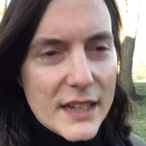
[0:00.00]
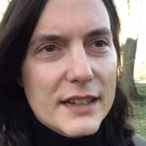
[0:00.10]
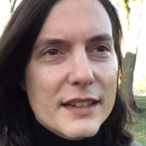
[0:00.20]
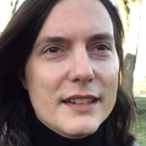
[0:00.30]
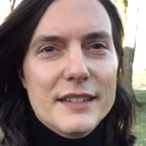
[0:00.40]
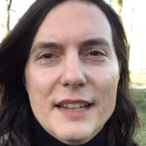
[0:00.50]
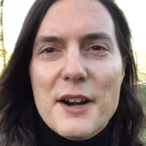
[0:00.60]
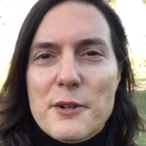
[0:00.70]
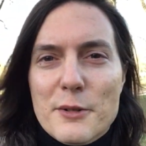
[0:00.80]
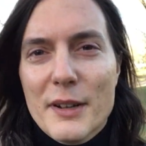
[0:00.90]
uh,
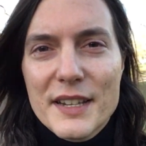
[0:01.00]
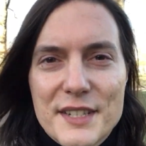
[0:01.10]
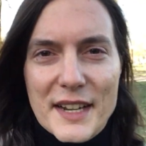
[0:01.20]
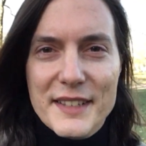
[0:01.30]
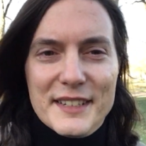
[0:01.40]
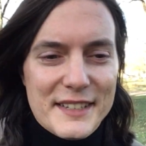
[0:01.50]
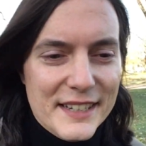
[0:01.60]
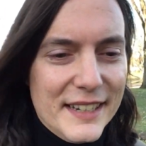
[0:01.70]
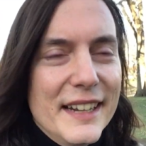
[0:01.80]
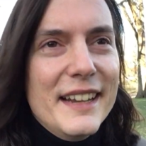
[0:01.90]
narrow sighted
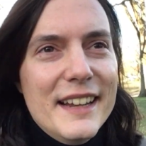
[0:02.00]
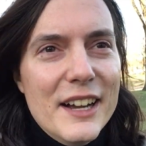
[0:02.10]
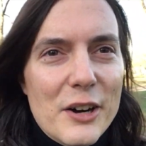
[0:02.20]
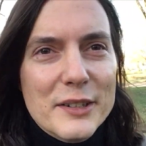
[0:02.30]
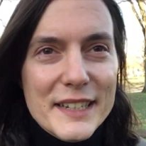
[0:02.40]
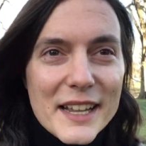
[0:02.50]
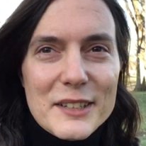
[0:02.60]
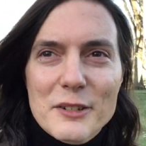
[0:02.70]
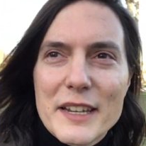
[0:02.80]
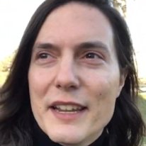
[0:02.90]
on
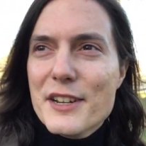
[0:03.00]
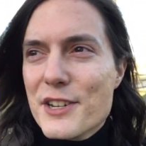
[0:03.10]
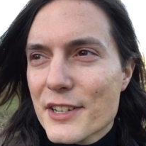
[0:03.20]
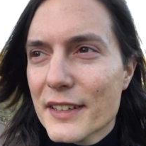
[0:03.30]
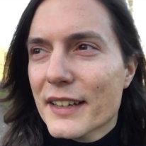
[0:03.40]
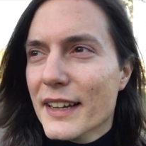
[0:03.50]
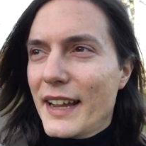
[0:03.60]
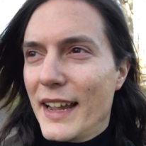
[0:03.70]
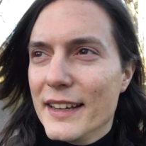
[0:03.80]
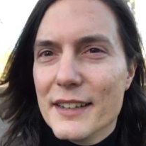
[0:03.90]
that location
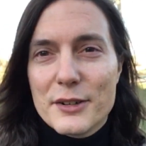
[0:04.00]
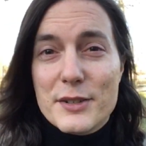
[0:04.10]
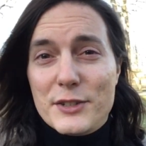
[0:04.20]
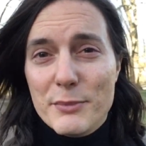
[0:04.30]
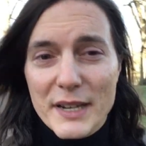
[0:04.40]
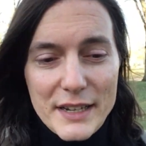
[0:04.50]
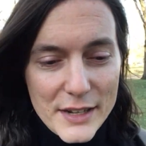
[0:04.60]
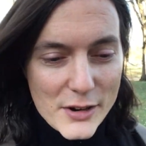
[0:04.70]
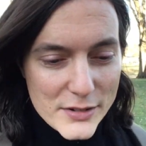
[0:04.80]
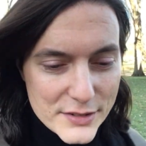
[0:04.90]
and there are so
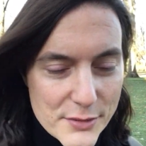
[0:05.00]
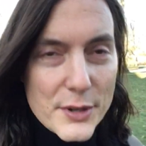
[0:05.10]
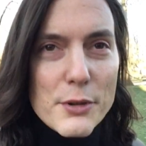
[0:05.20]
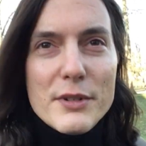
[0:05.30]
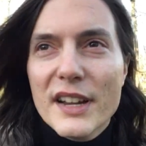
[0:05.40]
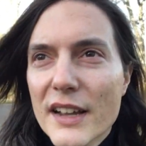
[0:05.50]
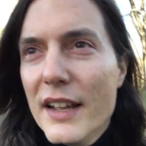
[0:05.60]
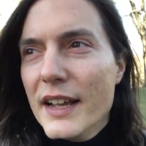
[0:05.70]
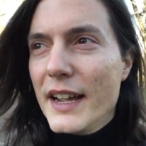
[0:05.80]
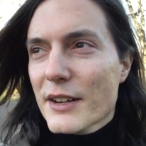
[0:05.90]
many on the road
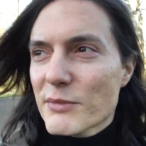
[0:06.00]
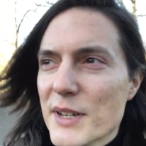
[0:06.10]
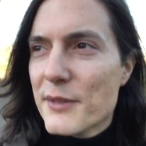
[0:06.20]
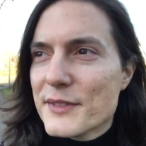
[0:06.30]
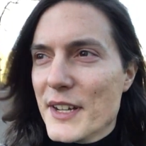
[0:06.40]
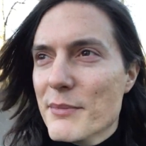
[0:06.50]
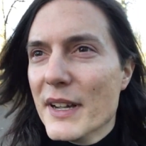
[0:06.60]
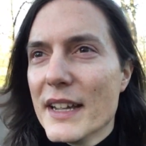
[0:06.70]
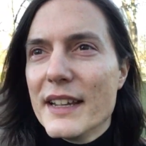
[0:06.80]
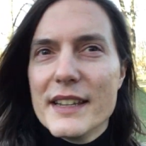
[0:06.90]
and one of
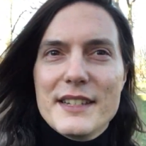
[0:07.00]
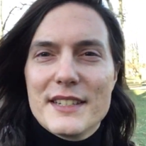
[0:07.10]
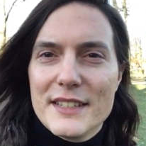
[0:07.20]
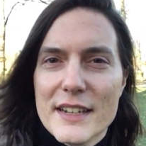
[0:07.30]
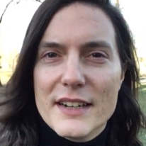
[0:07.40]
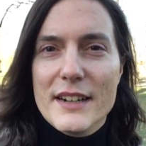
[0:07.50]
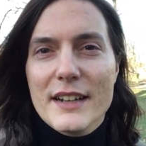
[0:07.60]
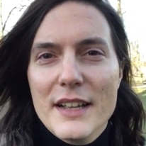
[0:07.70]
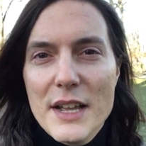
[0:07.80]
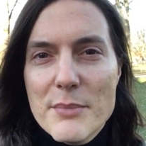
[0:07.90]
them is the
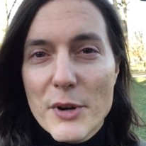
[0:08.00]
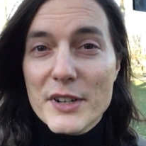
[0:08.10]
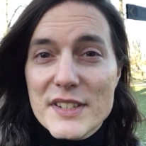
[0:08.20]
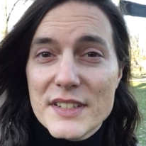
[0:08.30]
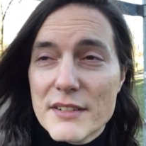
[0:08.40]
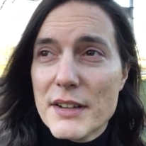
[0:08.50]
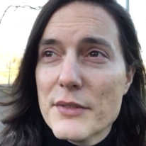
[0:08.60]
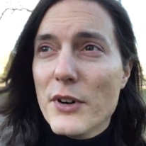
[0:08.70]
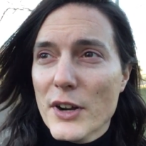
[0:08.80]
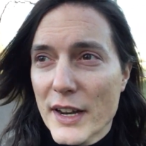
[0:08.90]
monastery
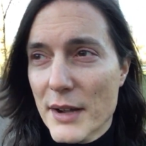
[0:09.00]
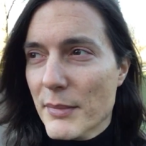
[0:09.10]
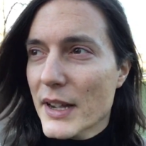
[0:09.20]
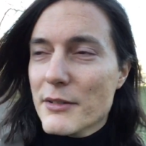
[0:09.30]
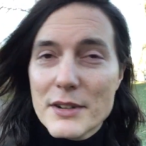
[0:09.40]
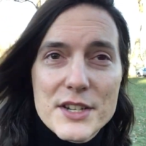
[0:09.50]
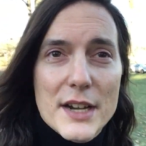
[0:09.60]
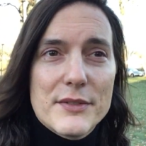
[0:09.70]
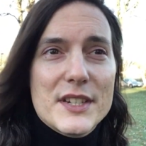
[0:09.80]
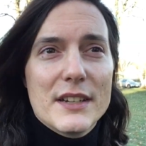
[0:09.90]
in Varnhem which
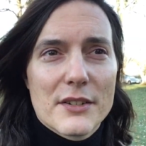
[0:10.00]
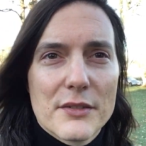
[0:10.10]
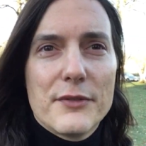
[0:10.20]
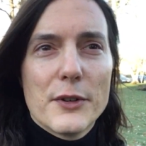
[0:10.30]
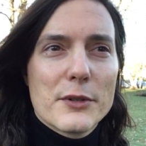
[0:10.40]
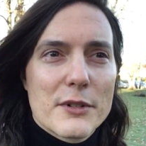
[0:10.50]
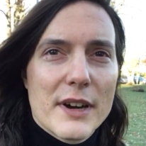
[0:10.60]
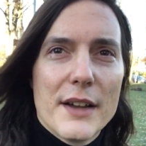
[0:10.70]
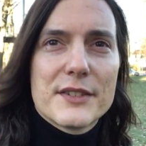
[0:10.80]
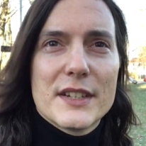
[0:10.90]
I've seen on
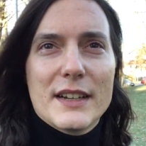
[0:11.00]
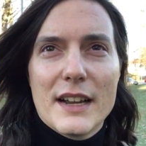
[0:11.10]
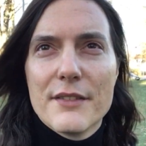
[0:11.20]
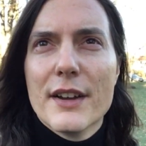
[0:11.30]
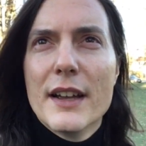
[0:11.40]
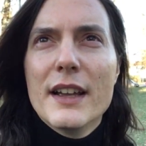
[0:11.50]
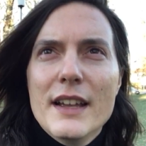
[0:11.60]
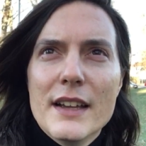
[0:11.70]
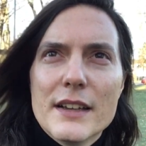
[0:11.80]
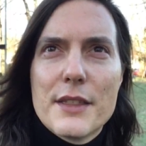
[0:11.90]
photographs and I've
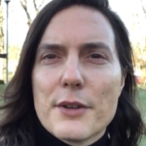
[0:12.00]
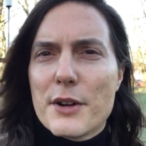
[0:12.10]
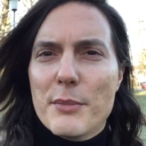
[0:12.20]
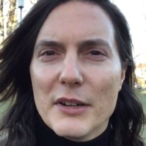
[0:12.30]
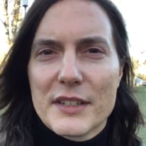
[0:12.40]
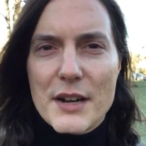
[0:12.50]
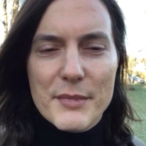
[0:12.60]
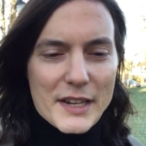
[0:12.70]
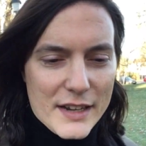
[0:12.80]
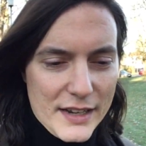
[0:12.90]
thought about
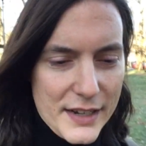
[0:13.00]
coming